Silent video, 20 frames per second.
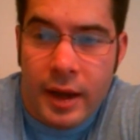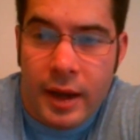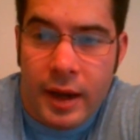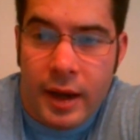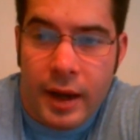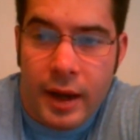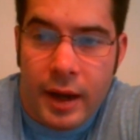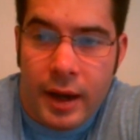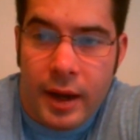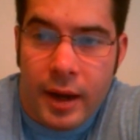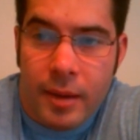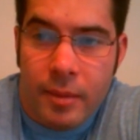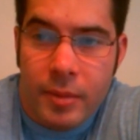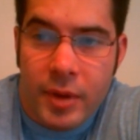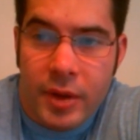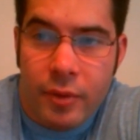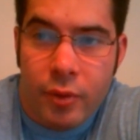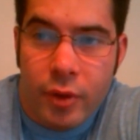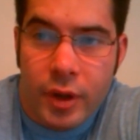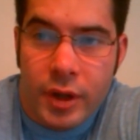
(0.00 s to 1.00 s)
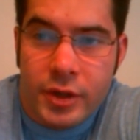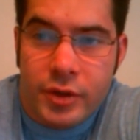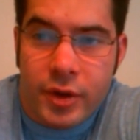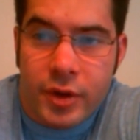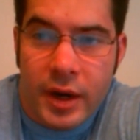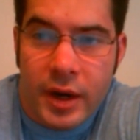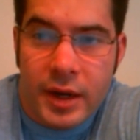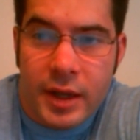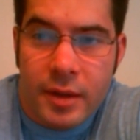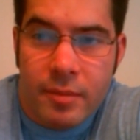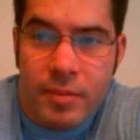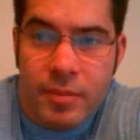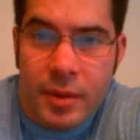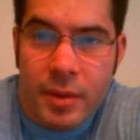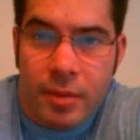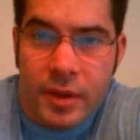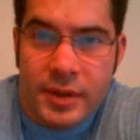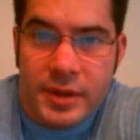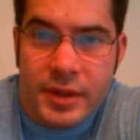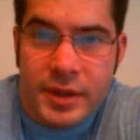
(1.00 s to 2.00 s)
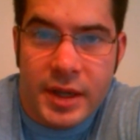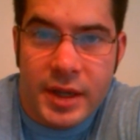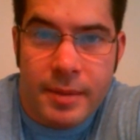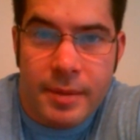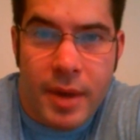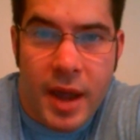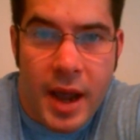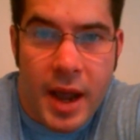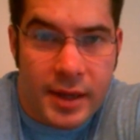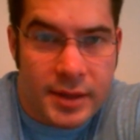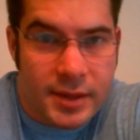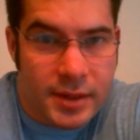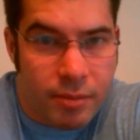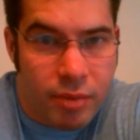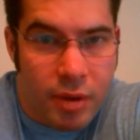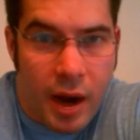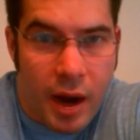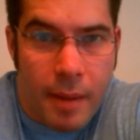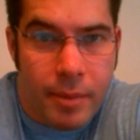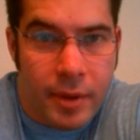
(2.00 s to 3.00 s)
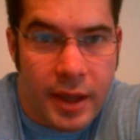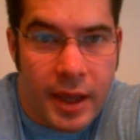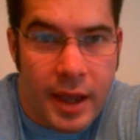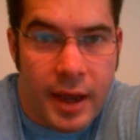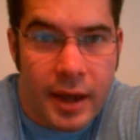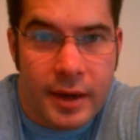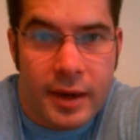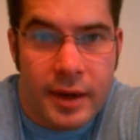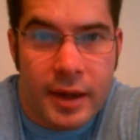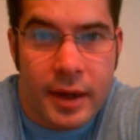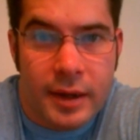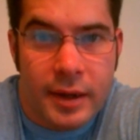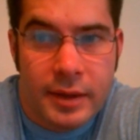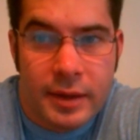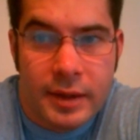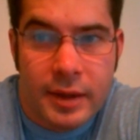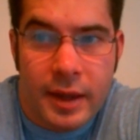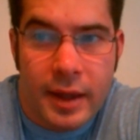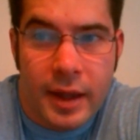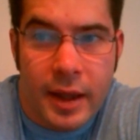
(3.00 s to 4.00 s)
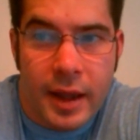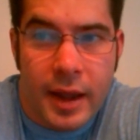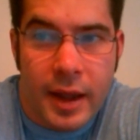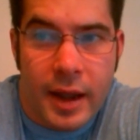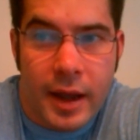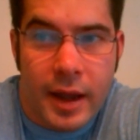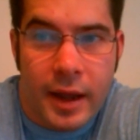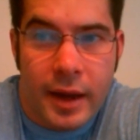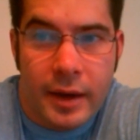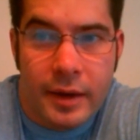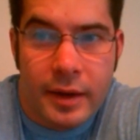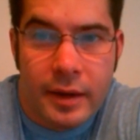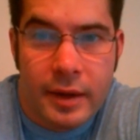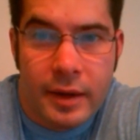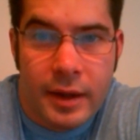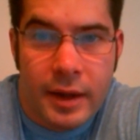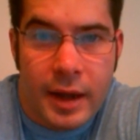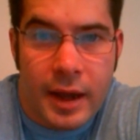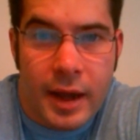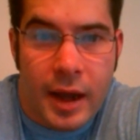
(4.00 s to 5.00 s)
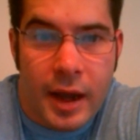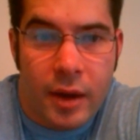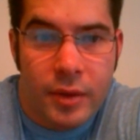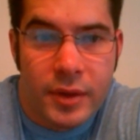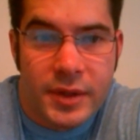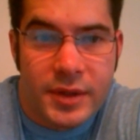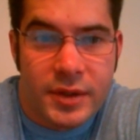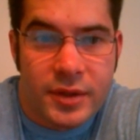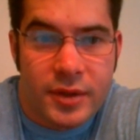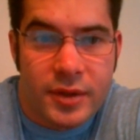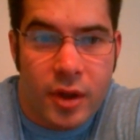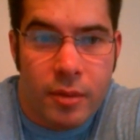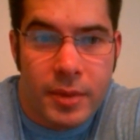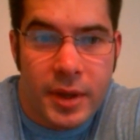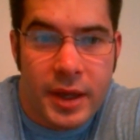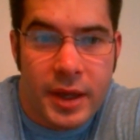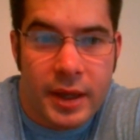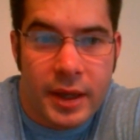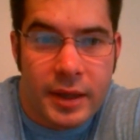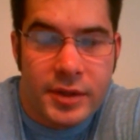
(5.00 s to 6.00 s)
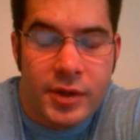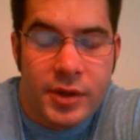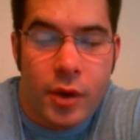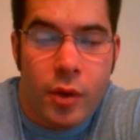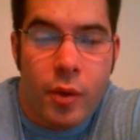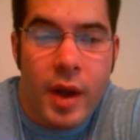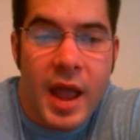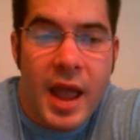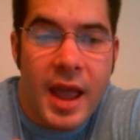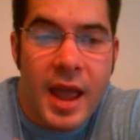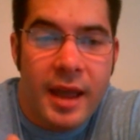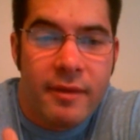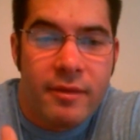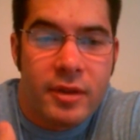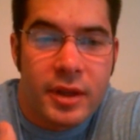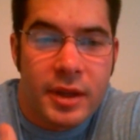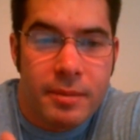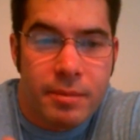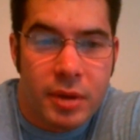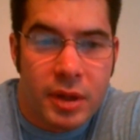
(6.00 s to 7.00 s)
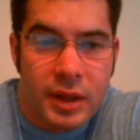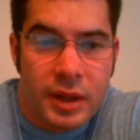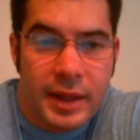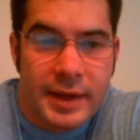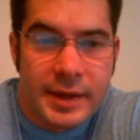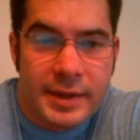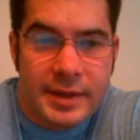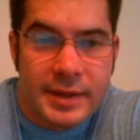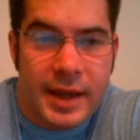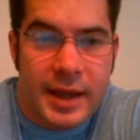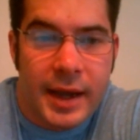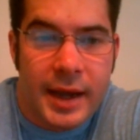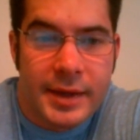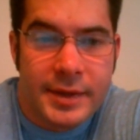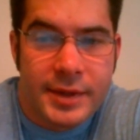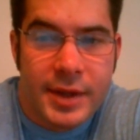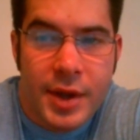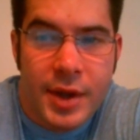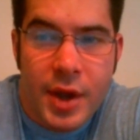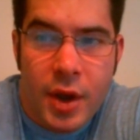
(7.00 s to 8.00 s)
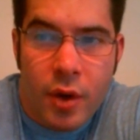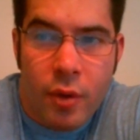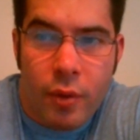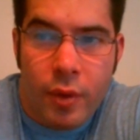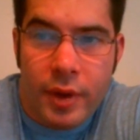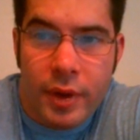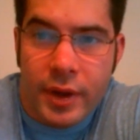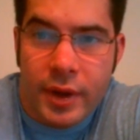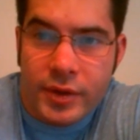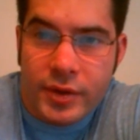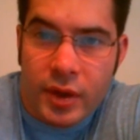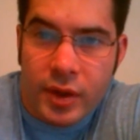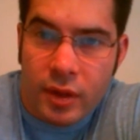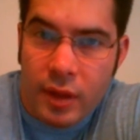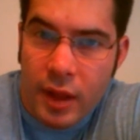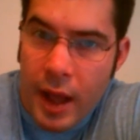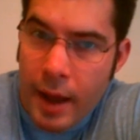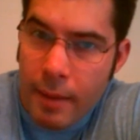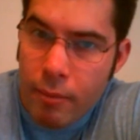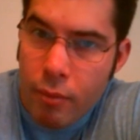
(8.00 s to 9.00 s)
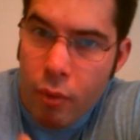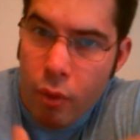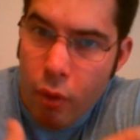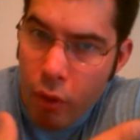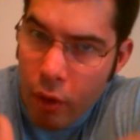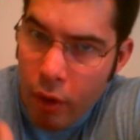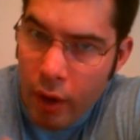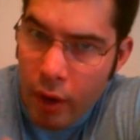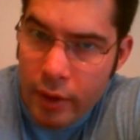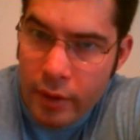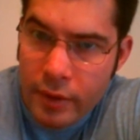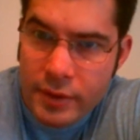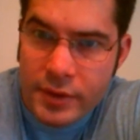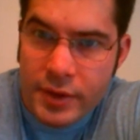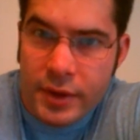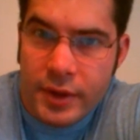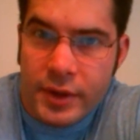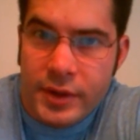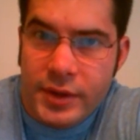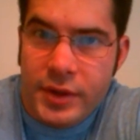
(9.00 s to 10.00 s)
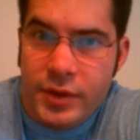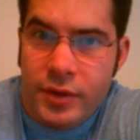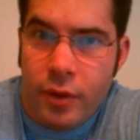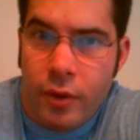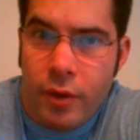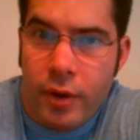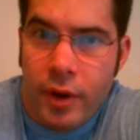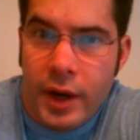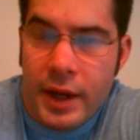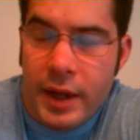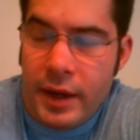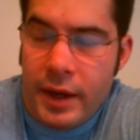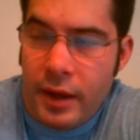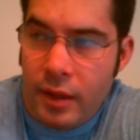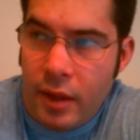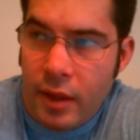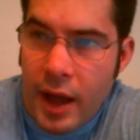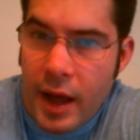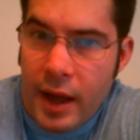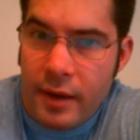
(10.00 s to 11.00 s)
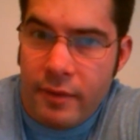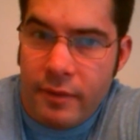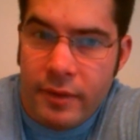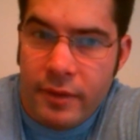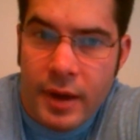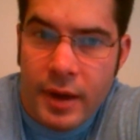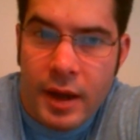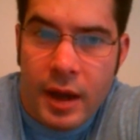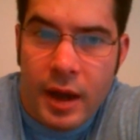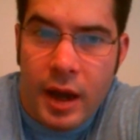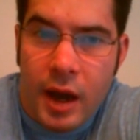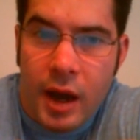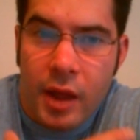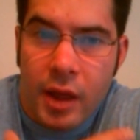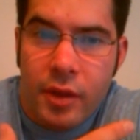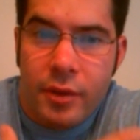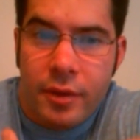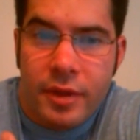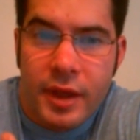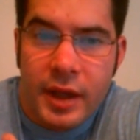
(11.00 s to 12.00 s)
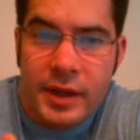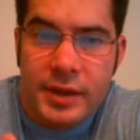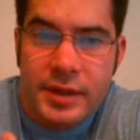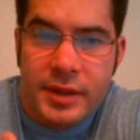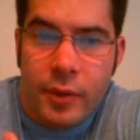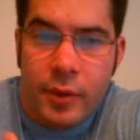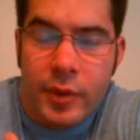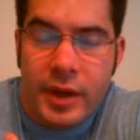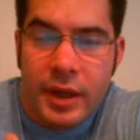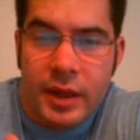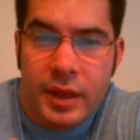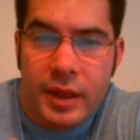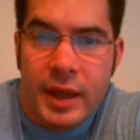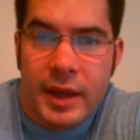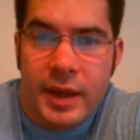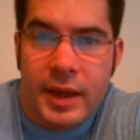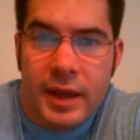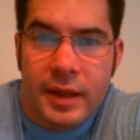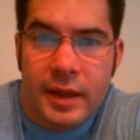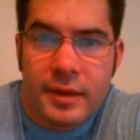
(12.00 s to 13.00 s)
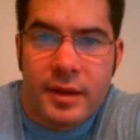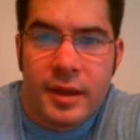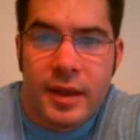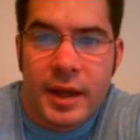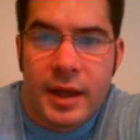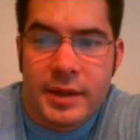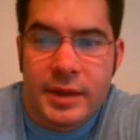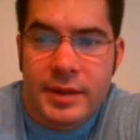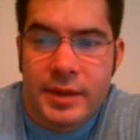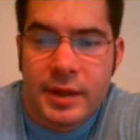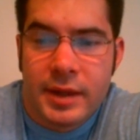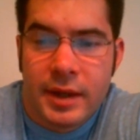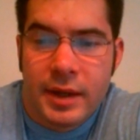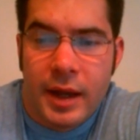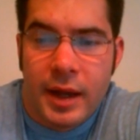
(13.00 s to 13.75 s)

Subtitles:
and really trying to get people to see past the propaganda and how this is all being so heavily politicized, when there's a lot more to this story and a lot of other things that we can link into this